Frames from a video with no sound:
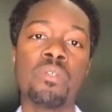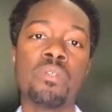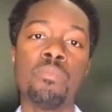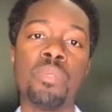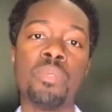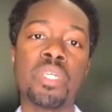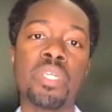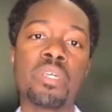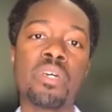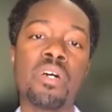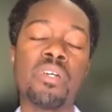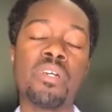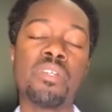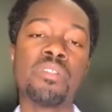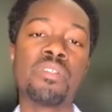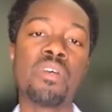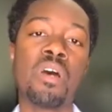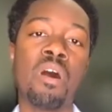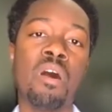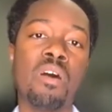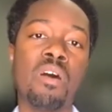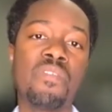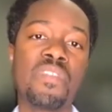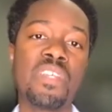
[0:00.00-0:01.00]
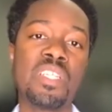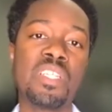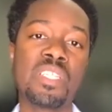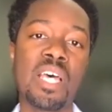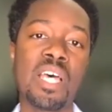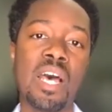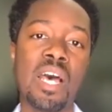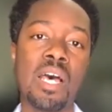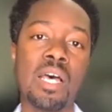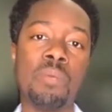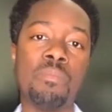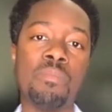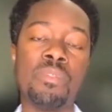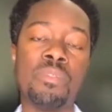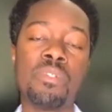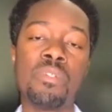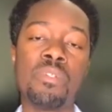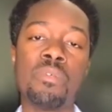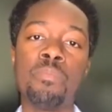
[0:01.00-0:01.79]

because oftentimes